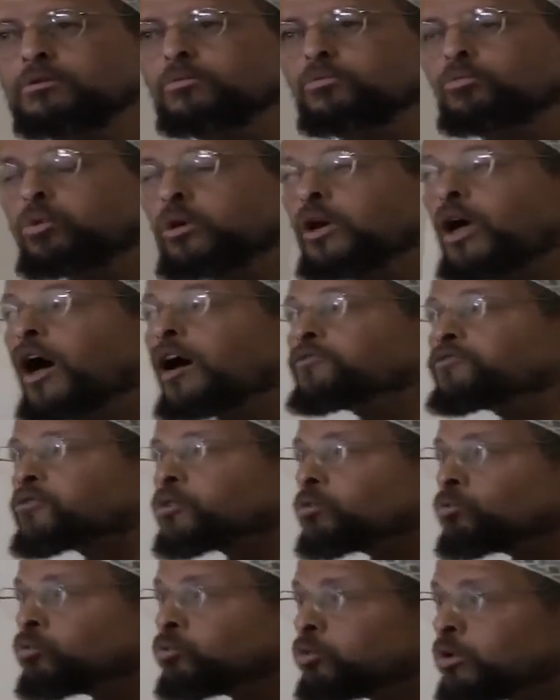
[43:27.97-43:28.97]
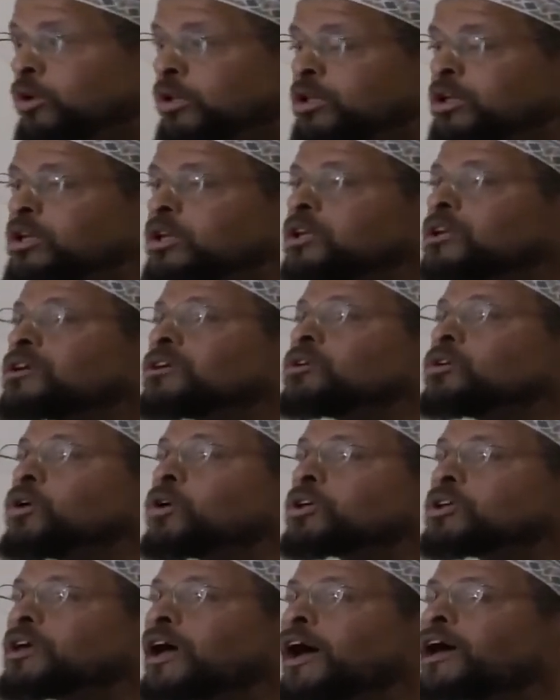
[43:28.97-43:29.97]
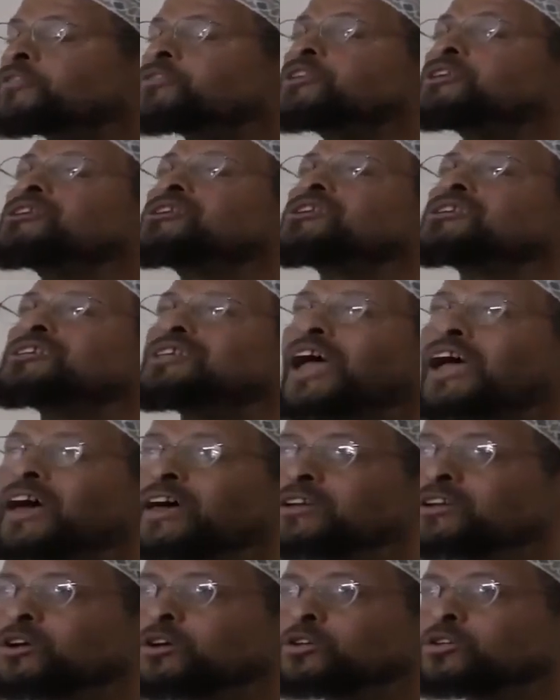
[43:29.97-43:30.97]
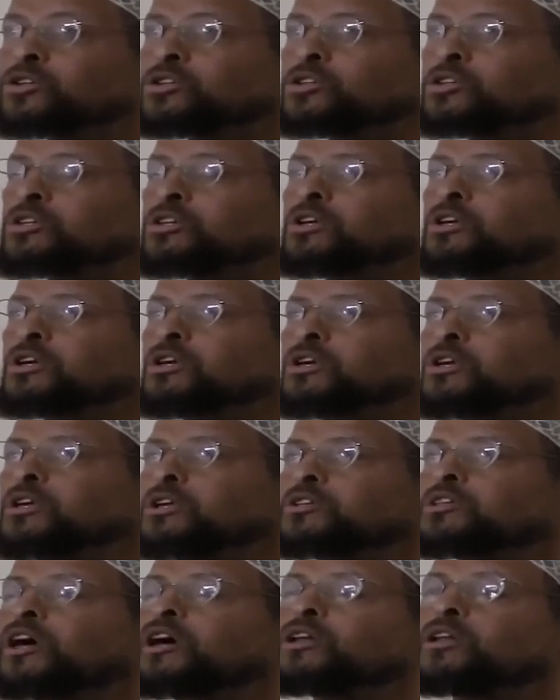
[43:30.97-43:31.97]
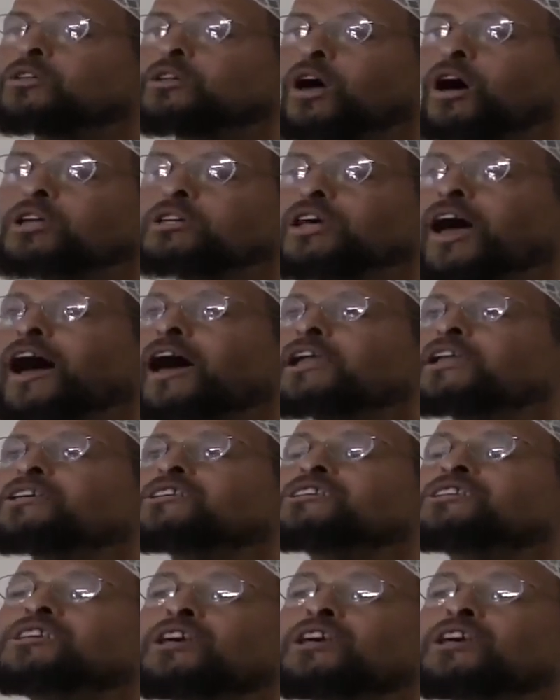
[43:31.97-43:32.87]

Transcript: We have to really look at the standards that Allah Ta'ala has